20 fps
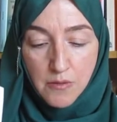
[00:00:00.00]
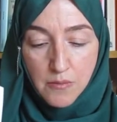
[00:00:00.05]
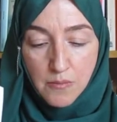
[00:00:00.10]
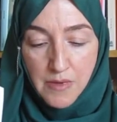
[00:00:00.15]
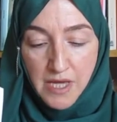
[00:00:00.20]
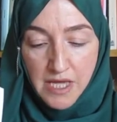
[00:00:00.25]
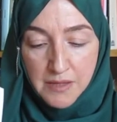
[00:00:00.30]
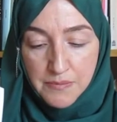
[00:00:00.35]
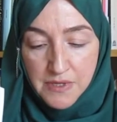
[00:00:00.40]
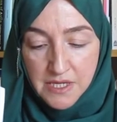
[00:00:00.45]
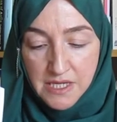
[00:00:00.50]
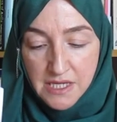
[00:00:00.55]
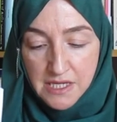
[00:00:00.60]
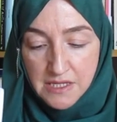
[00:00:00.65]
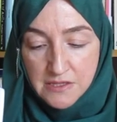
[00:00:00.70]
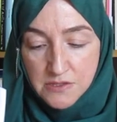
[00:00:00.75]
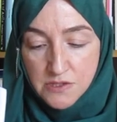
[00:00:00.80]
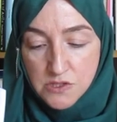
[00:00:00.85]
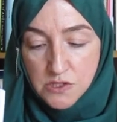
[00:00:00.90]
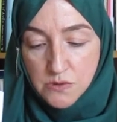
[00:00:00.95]
Man
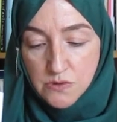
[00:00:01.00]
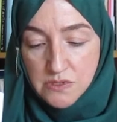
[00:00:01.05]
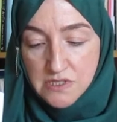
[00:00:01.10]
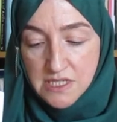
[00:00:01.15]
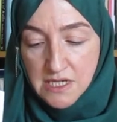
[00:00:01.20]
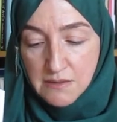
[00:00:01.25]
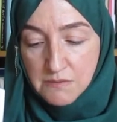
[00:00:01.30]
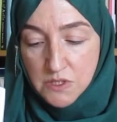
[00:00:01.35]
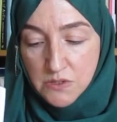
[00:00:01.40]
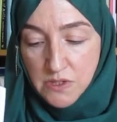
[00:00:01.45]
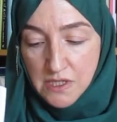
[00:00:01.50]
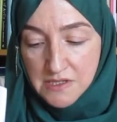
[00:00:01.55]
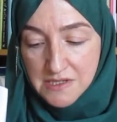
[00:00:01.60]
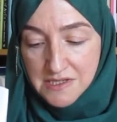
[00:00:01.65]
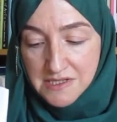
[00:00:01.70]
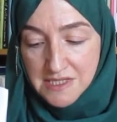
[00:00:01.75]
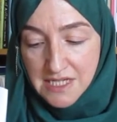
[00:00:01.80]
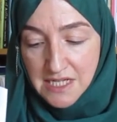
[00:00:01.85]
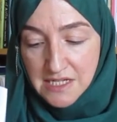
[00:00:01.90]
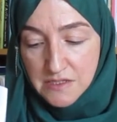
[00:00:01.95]
begins to attempt to
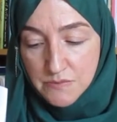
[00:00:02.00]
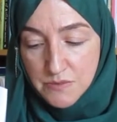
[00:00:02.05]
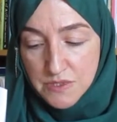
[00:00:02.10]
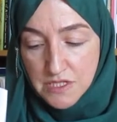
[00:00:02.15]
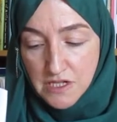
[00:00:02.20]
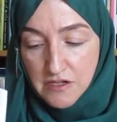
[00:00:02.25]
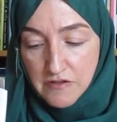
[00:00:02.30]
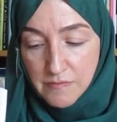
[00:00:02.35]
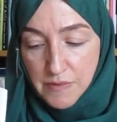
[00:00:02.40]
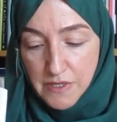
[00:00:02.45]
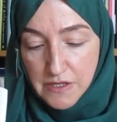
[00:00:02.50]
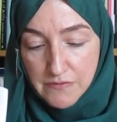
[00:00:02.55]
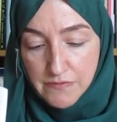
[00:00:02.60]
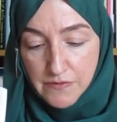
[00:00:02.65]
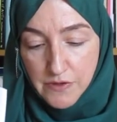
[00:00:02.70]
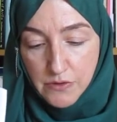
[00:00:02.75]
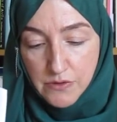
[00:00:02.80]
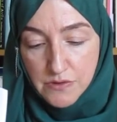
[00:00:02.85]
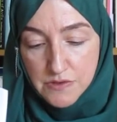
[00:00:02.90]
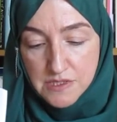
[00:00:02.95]
understand himself by
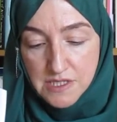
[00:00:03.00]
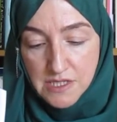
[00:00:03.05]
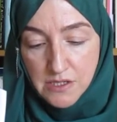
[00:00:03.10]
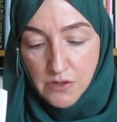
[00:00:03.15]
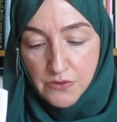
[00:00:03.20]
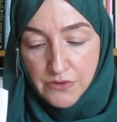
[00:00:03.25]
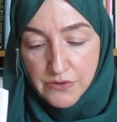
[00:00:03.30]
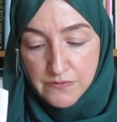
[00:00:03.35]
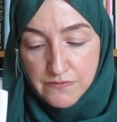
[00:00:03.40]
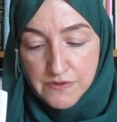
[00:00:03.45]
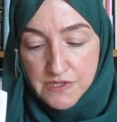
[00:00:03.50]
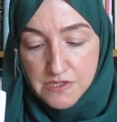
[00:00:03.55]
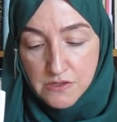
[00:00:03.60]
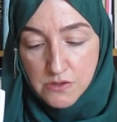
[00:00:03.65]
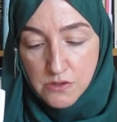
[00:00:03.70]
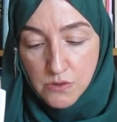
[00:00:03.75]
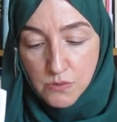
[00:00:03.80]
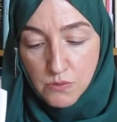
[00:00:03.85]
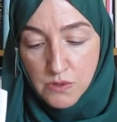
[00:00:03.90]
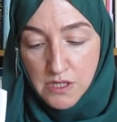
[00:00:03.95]
focusing on the
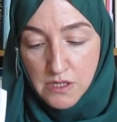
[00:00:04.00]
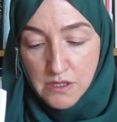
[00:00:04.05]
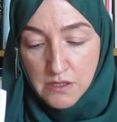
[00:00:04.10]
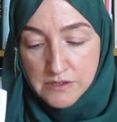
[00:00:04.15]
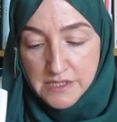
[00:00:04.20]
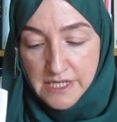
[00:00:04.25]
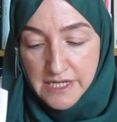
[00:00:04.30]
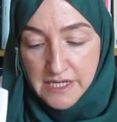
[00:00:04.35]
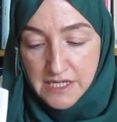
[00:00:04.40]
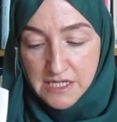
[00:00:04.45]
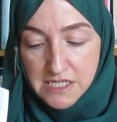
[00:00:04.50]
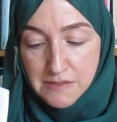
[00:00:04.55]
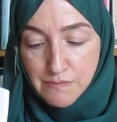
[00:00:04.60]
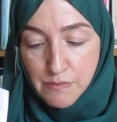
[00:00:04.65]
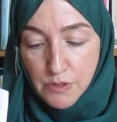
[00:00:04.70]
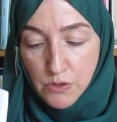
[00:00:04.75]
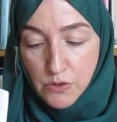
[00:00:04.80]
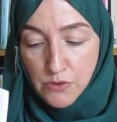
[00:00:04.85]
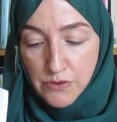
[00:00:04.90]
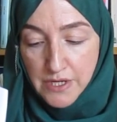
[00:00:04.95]
physical world and
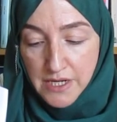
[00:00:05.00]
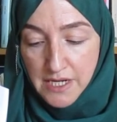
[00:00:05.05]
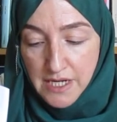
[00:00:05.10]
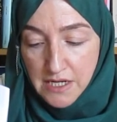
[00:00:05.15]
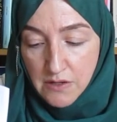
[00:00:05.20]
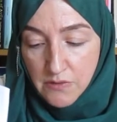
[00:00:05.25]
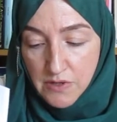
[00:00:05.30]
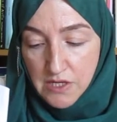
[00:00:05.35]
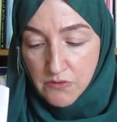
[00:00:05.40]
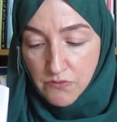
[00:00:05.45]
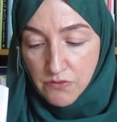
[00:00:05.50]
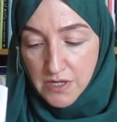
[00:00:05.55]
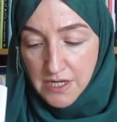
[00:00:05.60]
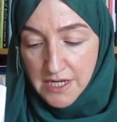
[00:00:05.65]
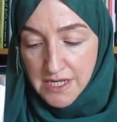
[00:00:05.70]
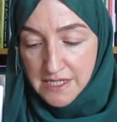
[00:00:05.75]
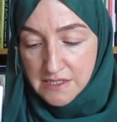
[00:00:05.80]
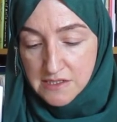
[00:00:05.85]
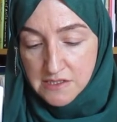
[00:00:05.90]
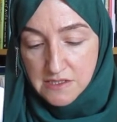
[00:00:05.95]
exploring how he
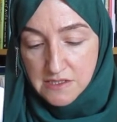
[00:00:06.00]
relates